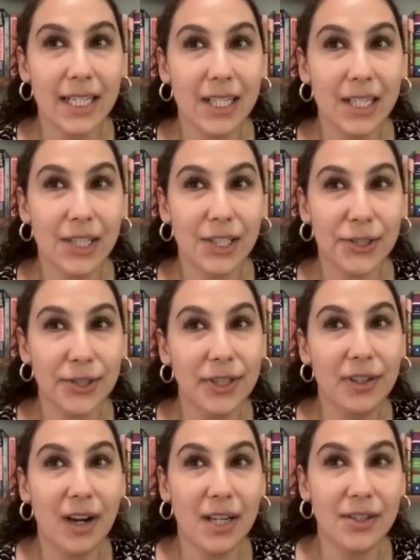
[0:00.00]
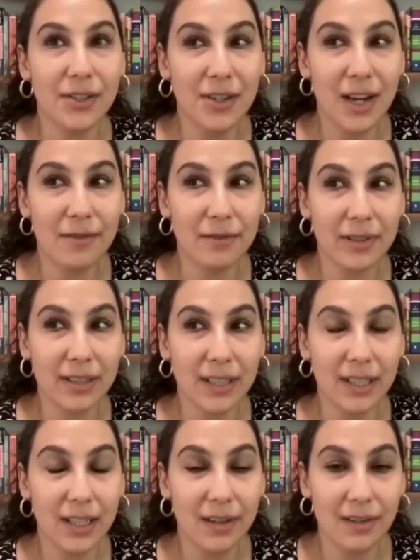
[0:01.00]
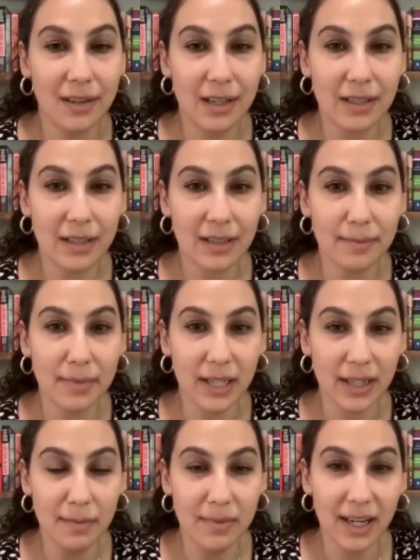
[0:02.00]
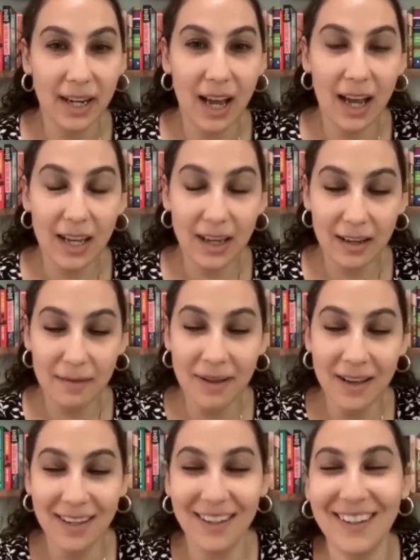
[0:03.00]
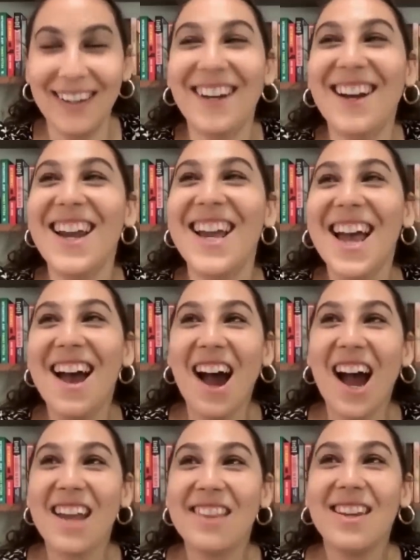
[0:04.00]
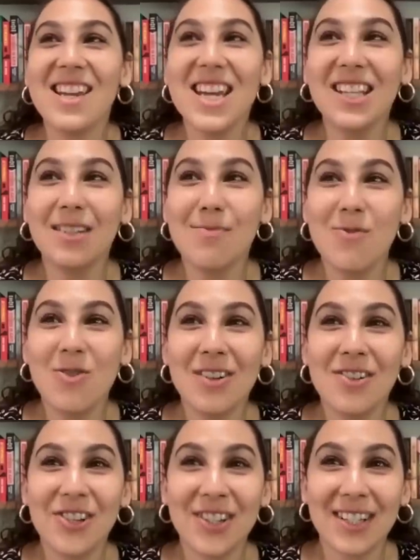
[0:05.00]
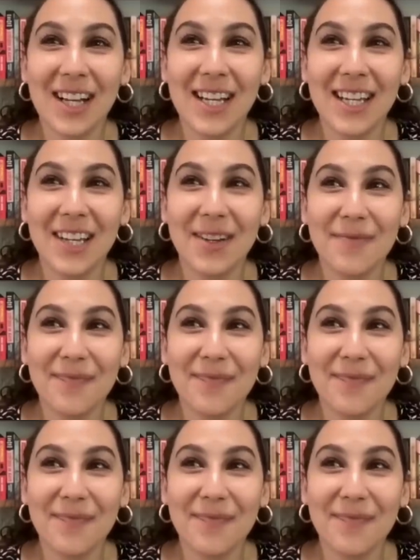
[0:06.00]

it's true. I do get really cluttered up there, but I... Um, I think it's more just like...